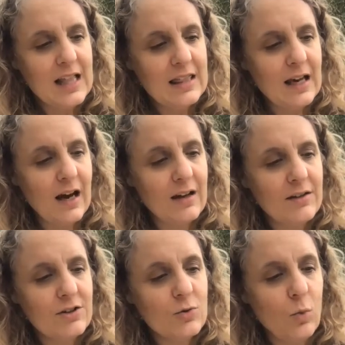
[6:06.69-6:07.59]
The
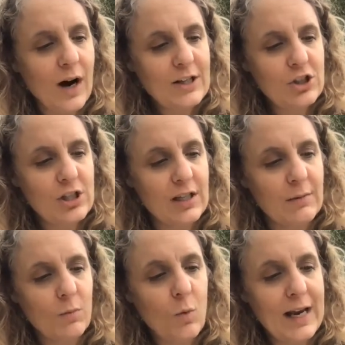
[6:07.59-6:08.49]
others watched
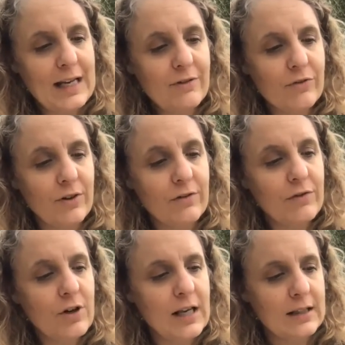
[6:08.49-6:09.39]
him, waiting for the
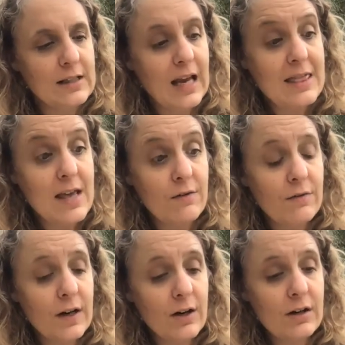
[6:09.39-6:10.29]
verdict. And then
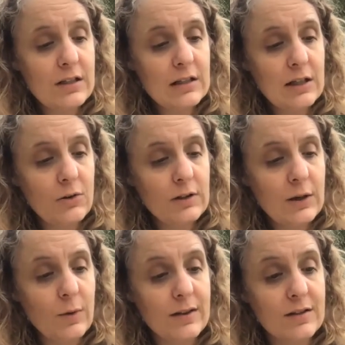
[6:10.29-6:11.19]
very slowly,
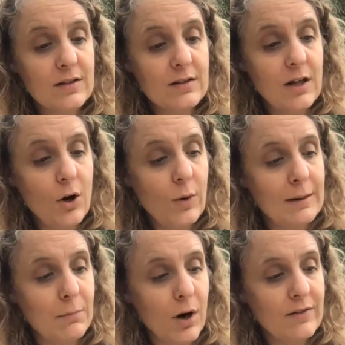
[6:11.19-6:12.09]
with a slow
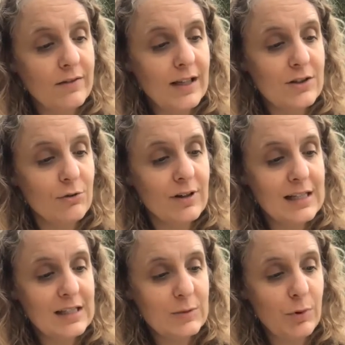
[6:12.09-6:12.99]
and marvelous
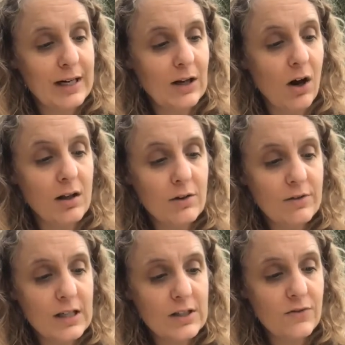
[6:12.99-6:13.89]
grin spreading all over
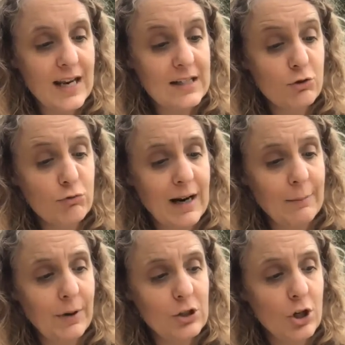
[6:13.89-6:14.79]
his face,
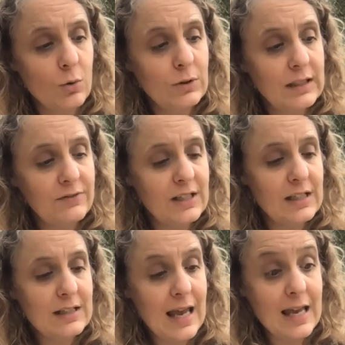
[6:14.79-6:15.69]
Grandpa Joe lifted
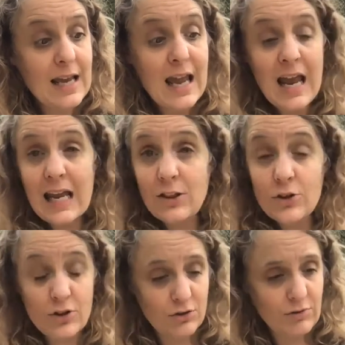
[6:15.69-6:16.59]
his head and
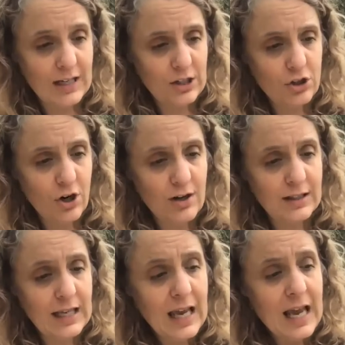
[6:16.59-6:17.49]
looked straight at
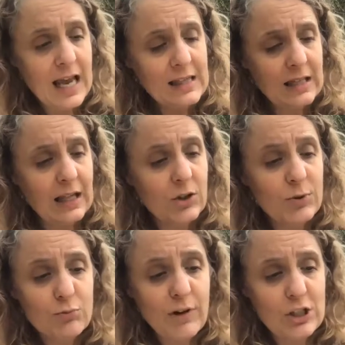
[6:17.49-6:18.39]
Charlie, and the color
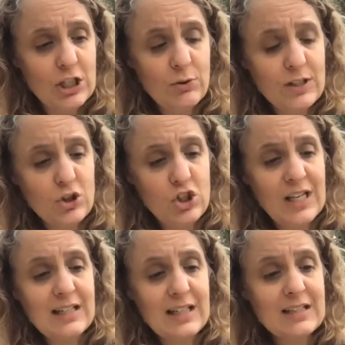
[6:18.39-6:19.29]
was rushing to his
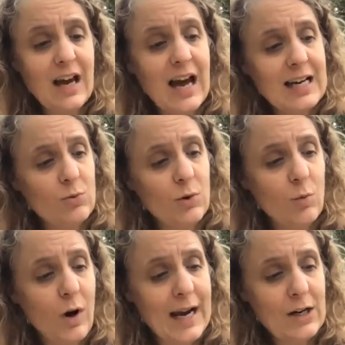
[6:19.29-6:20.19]
cheeks, and his eyes were
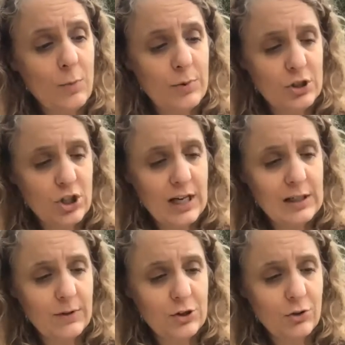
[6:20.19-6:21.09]
wide open, shining
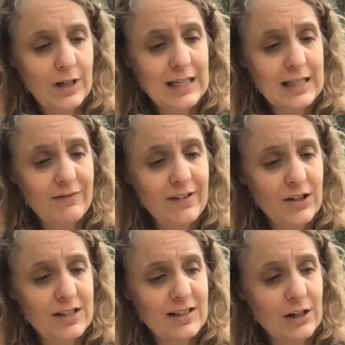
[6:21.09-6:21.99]
with joy, and in the
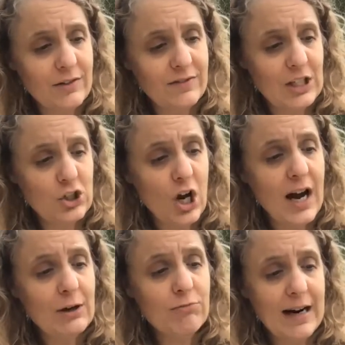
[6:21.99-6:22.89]
very center of each
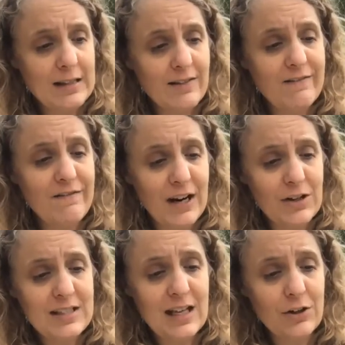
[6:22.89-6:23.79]
eye, right in the
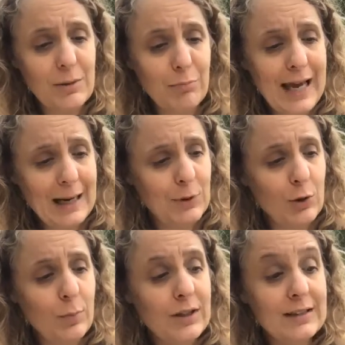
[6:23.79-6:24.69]
very center in the black
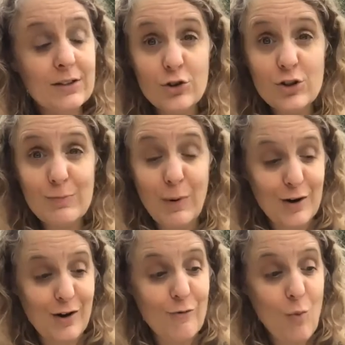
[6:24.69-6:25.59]
pupil, a little
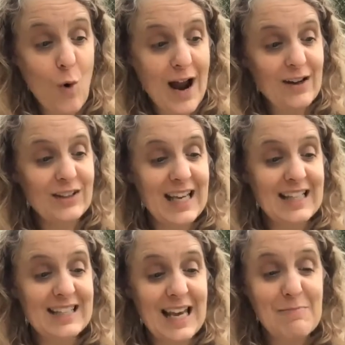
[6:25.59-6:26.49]
spark of wild
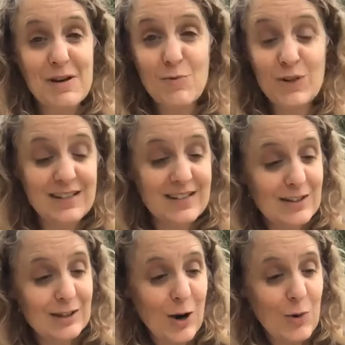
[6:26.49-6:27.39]
excitement was
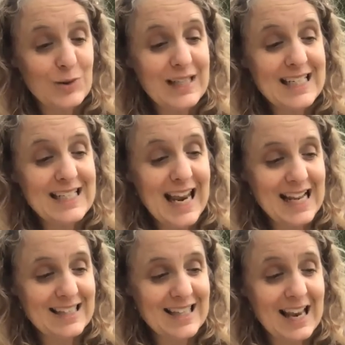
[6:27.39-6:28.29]
slowly
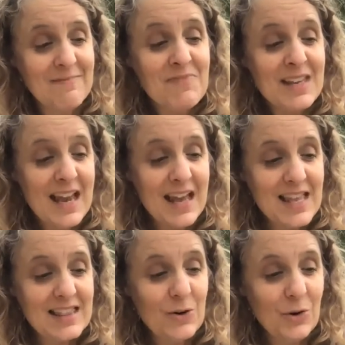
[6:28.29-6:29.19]
dancing. And
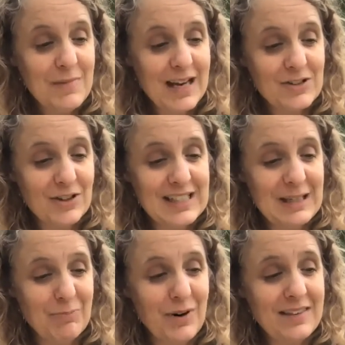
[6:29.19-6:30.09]
then the old man took a
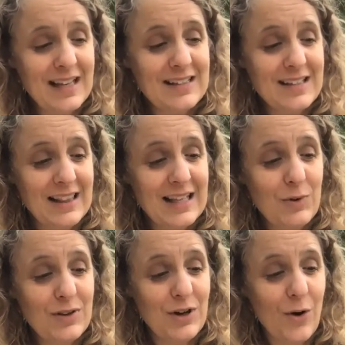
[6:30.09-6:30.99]
deep breath, and suddenly,
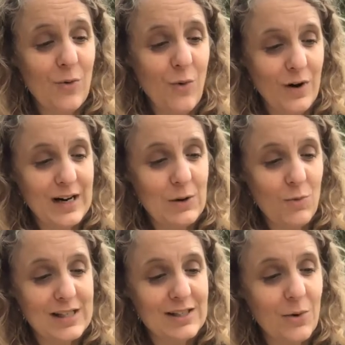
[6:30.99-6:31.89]
with no warning
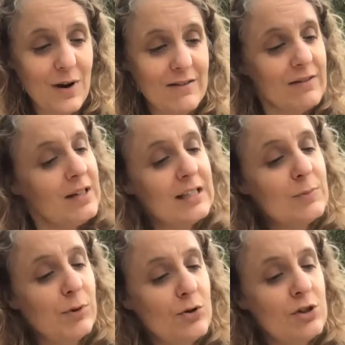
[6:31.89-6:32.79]
whatsoever, an
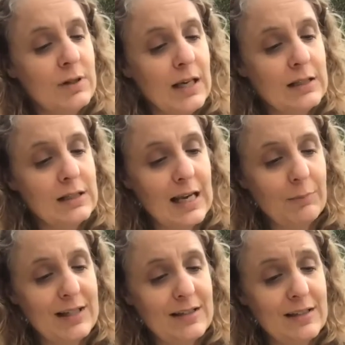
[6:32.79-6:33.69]
explosion began to take
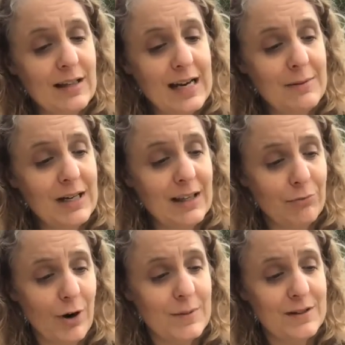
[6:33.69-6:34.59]
place inside him, and he
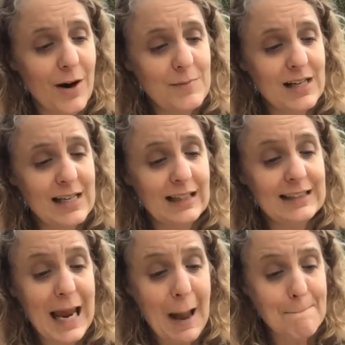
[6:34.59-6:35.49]
threw up his arms and he yelled,
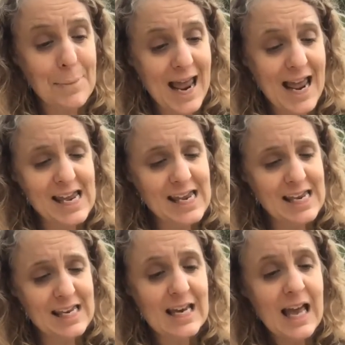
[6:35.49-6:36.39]

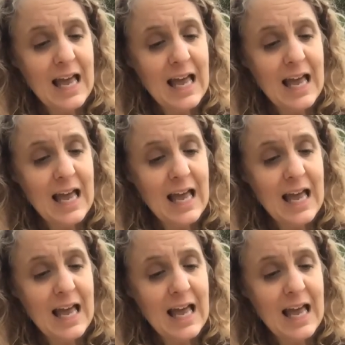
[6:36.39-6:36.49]
"Yippee!"